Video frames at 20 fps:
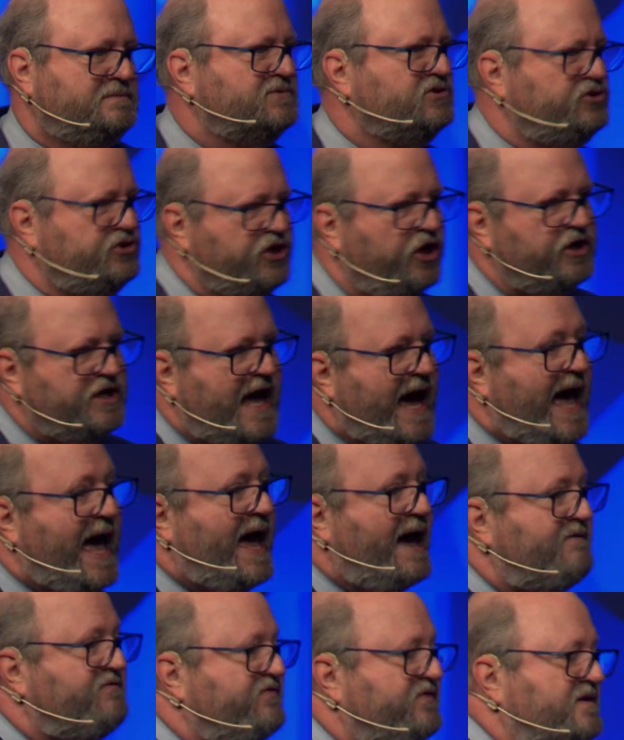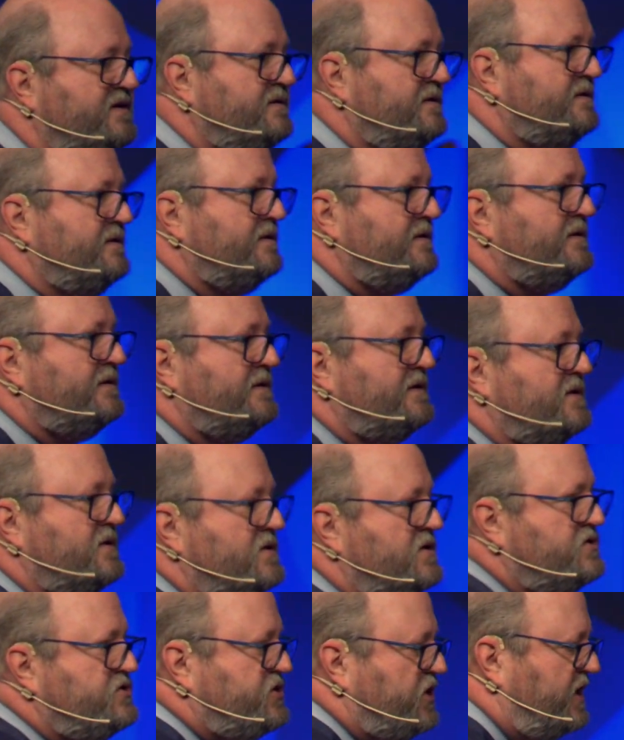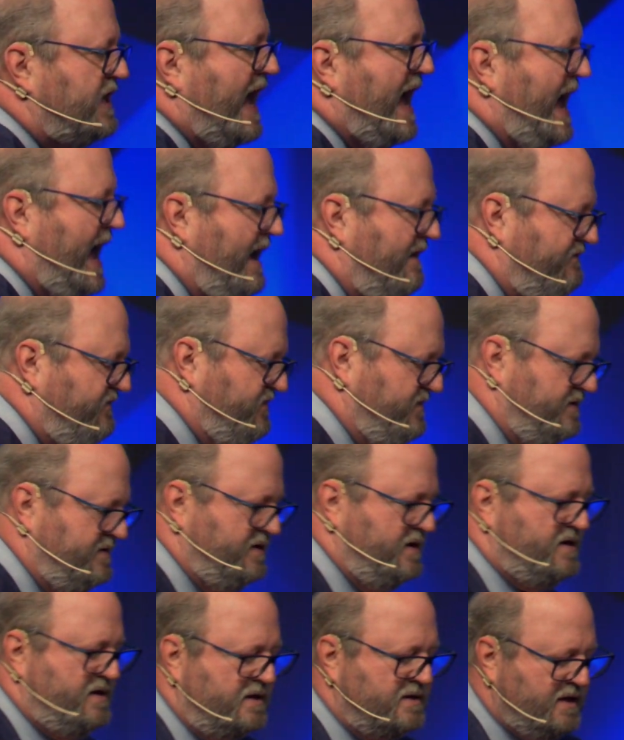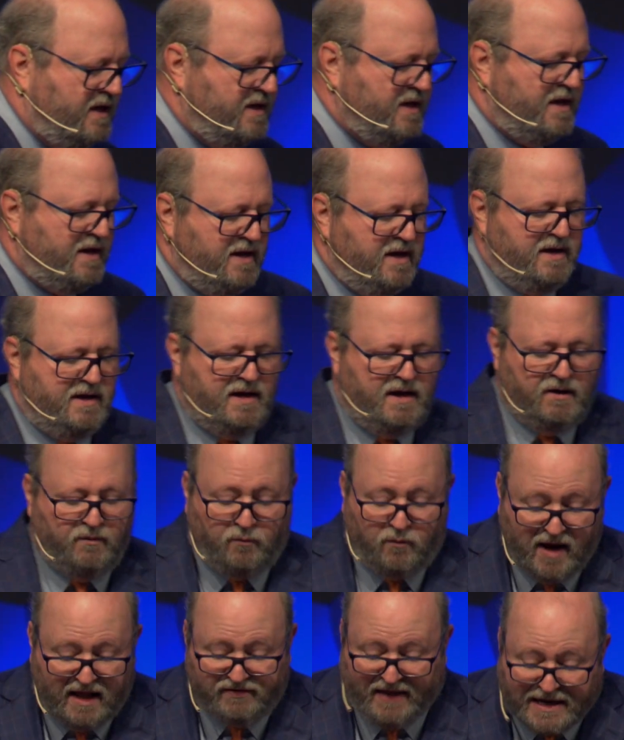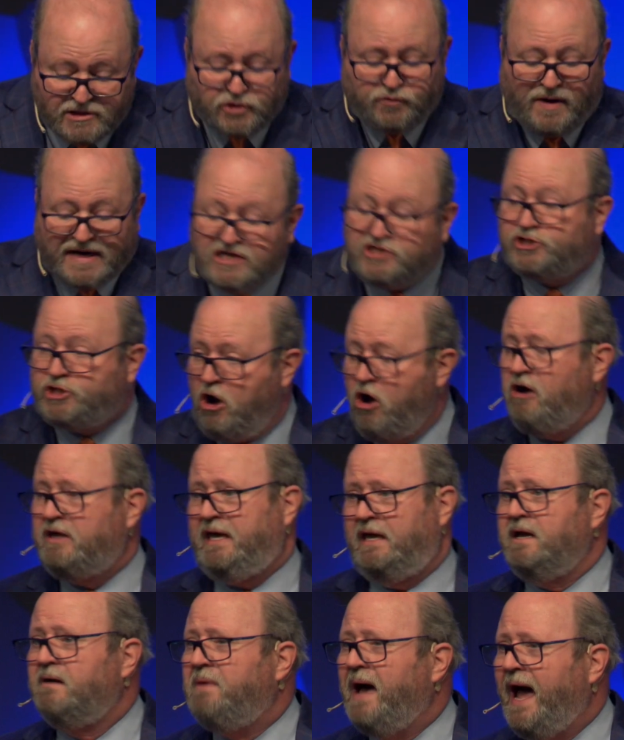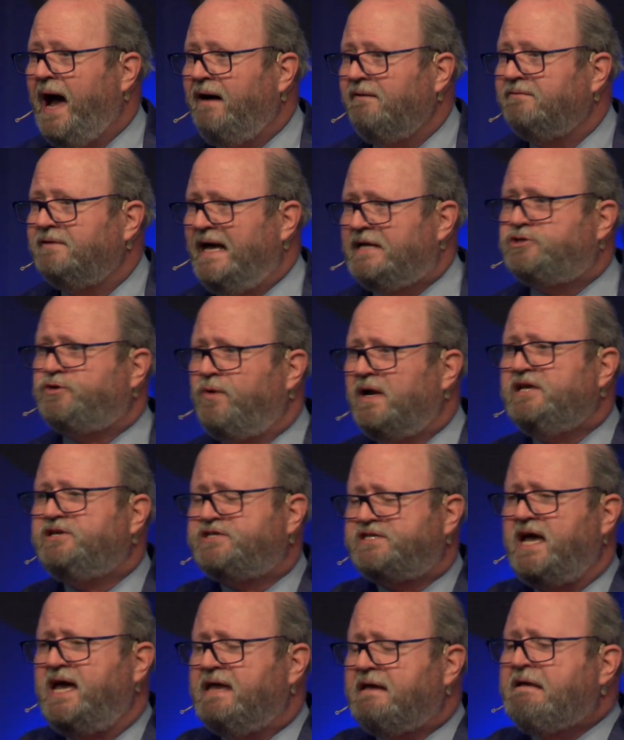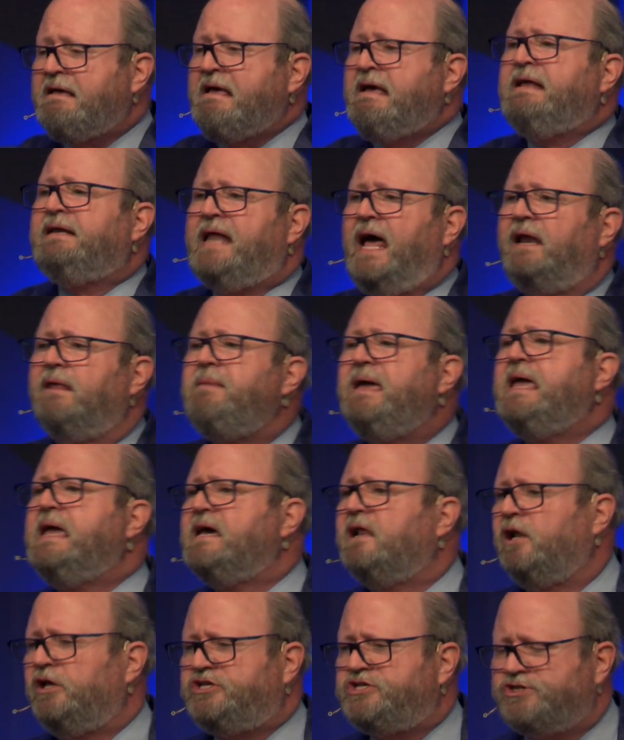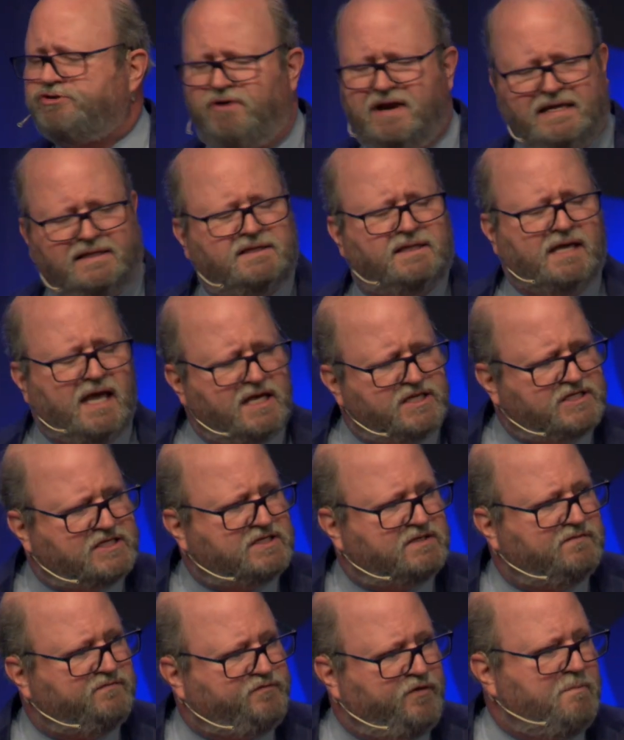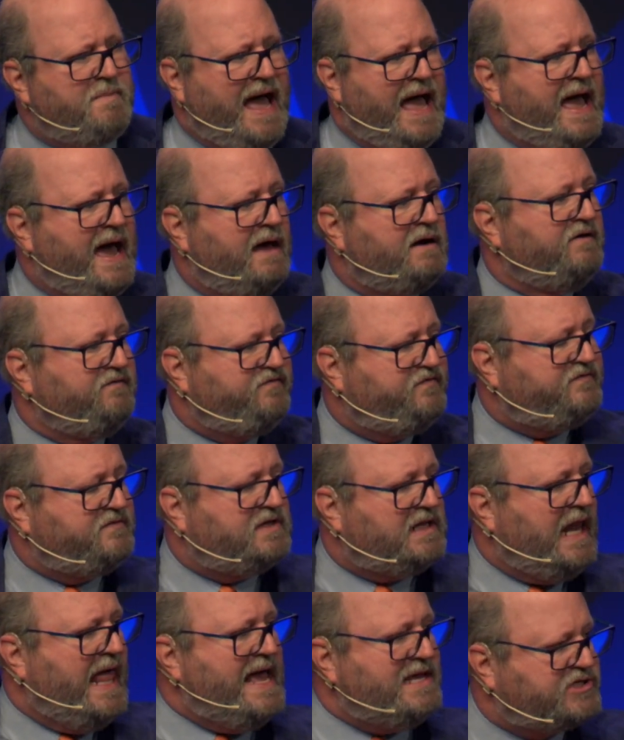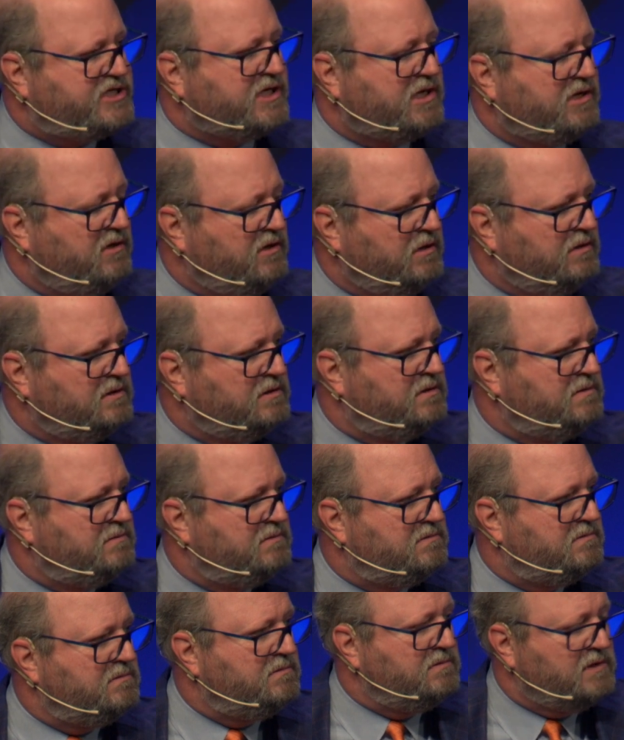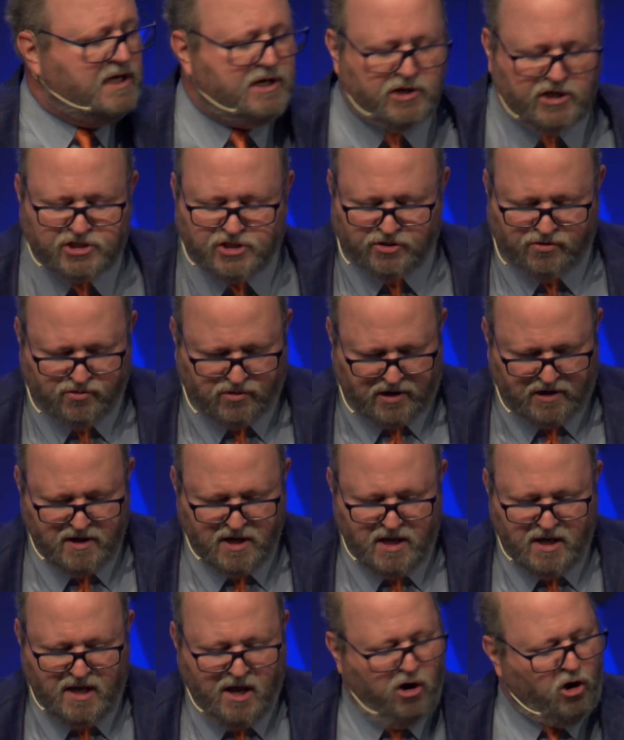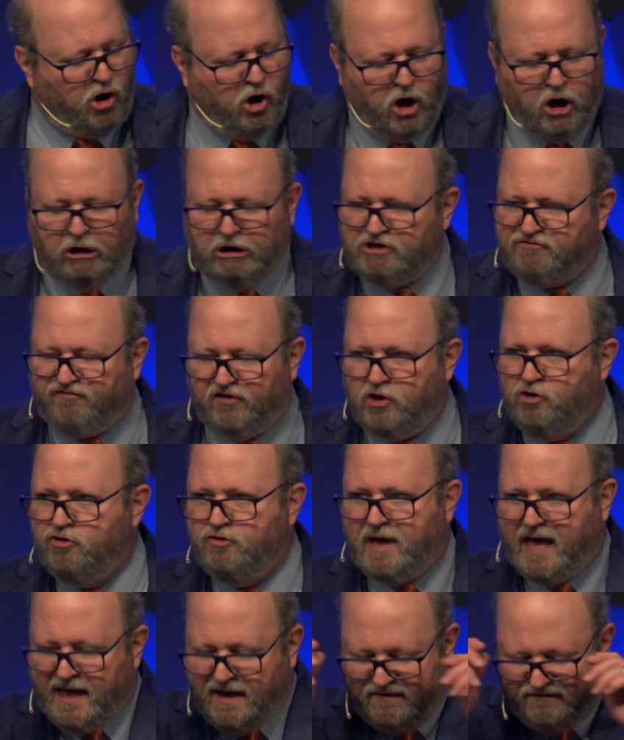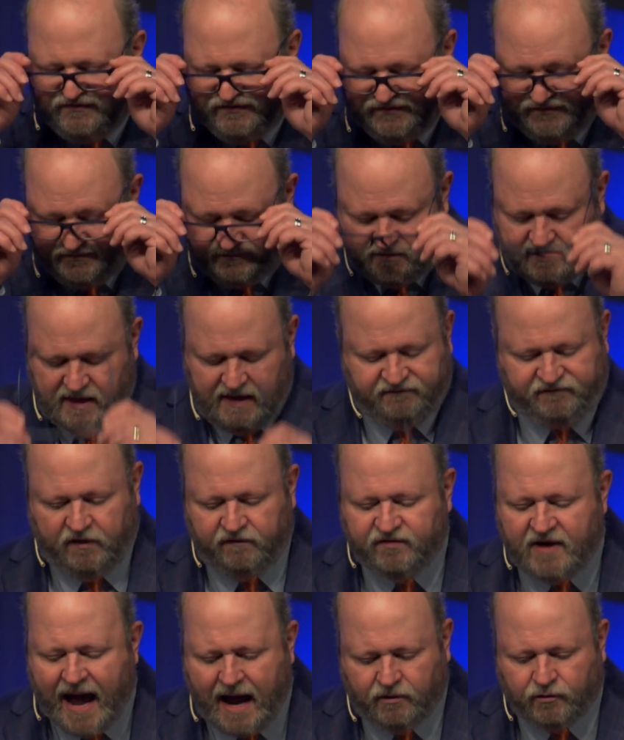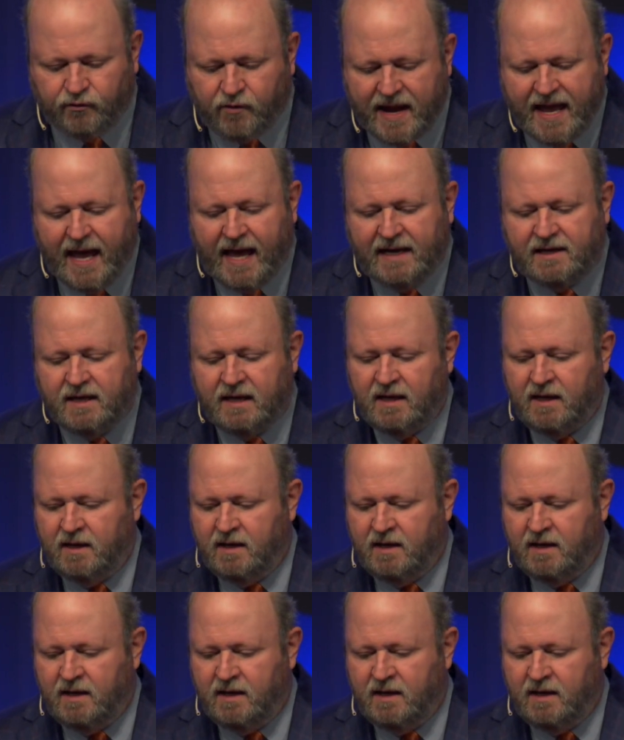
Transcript: Sure you have. Sure you have. Well, that's what he's talking about. That's what he's saying. Now, let me illustrate this from out of classical literature. All of you have, if you've not read